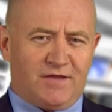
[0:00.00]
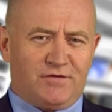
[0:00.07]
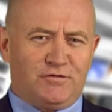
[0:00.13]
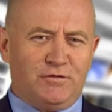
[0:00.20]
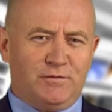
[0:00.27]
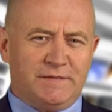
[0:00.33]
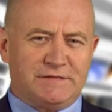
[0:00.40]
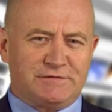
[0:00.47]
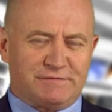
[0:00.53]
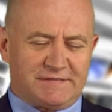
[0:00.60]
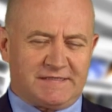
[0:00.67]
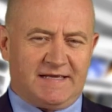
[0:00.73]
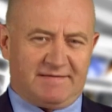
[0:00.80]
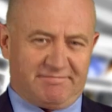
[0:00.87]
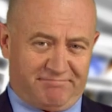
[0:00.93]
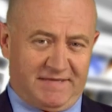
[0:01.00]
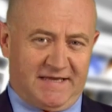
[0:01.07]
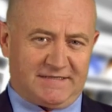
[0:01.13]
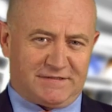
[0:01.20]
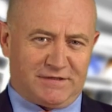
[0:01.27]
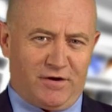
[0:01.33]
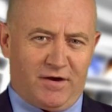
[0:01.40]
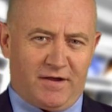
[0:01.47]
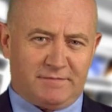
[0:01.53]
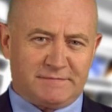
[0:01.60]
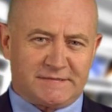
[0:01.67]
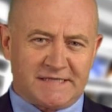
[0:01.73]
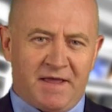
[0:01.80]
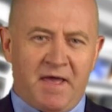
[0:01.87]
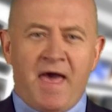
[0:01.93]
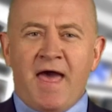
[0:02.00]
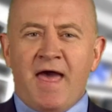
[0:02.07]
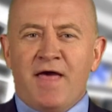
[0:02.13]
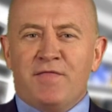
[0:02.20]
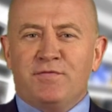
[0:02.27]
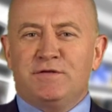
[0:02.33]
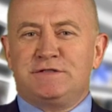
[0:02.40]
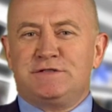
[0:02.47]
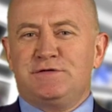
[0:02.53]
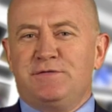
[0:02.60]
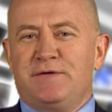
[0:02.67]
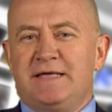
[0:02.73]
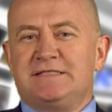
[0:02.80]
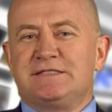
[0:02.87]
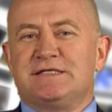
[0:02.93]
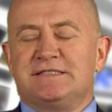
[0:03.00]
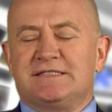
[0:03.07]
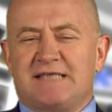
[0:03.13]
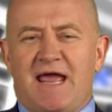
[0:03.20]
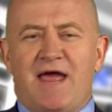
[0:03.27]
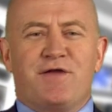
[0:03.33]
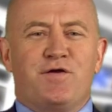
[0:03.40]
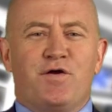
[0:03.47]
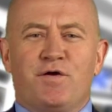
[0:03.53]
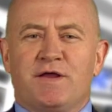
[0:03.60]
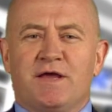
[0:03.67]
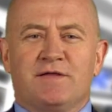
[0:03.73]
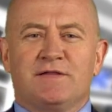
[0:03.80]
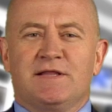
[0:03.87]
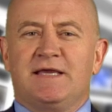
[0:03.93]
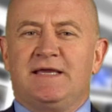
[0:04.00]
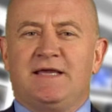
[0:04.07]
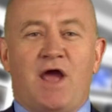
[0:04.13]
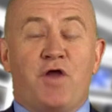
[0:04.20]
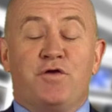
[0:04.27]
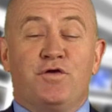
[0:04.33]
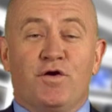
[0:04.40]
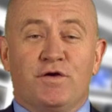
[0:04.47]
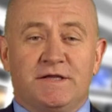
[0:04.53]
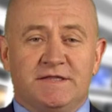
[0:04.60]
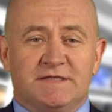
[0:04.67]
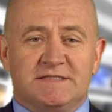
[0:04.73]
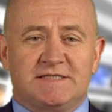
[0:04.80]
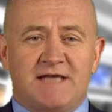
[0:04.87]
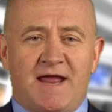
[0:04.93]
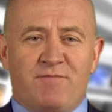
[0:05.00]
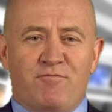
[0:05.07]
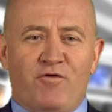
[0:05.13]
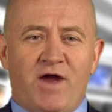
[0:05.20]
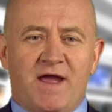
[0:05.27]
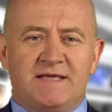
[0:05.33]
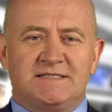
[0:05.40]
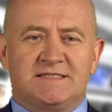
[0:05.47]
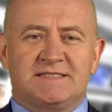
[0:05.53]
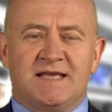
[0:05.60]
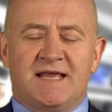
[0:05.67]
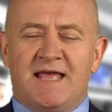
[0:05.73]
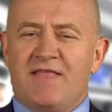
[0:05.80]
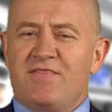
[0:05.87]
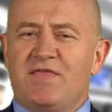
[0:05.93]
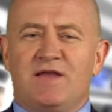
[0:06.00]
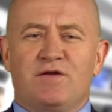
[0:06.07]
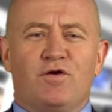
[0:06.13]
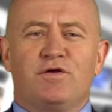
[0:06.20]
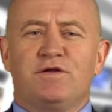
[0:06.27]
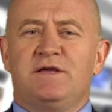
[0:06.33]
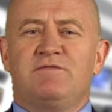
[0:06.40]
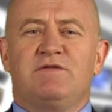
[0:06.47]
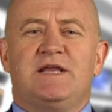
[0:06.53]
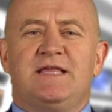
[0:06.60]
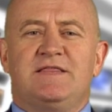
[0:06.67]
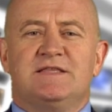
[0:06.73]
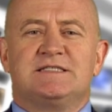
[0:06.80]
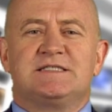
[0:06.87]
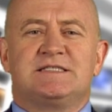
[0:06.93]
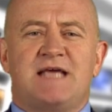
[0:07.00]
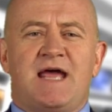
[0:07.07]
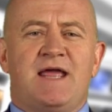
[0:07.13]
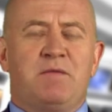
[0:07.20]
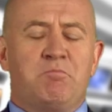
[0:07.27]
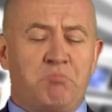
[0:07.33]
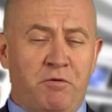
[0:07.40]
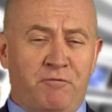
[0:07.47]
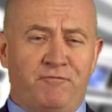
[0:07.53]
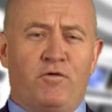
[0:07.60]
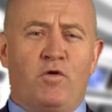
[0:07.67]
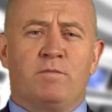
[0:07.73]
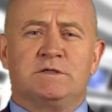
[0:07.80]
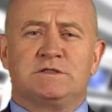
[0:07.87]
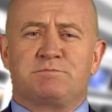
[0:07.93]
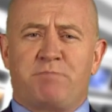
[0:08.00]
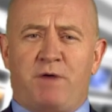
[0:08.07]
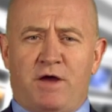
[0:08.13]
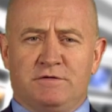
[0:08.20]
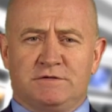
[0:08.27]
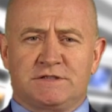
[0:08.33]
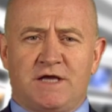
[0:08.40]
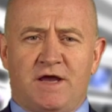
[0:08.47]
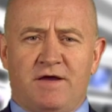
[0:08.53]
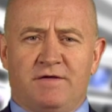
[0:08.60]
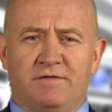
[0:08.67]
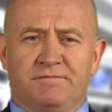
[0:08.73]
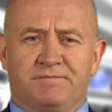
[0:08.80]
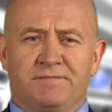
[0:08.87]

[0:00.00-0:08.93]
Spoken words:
Too interesting at times. The 2 engines are not only not in the same race, they're not even in the same performance postcode.